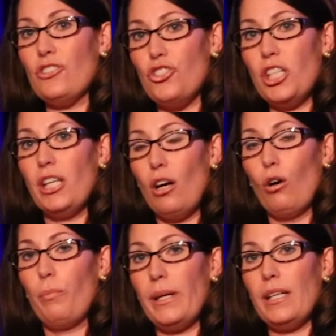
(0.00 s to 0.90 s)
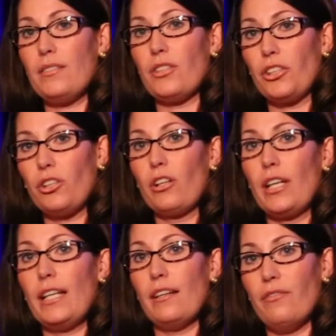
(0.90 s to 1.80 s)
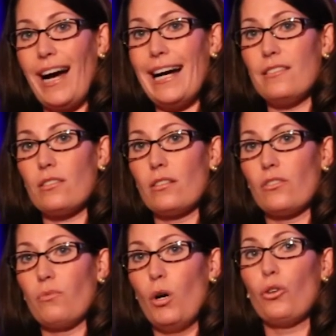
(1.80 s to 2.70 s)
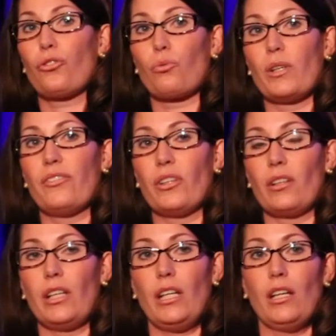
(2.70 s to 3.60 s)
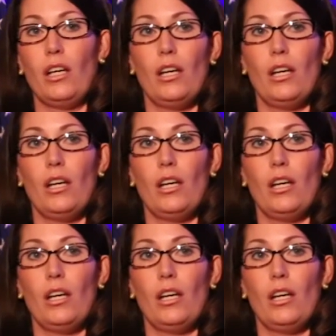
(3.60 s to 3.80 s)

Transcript: GOP security advisors most recently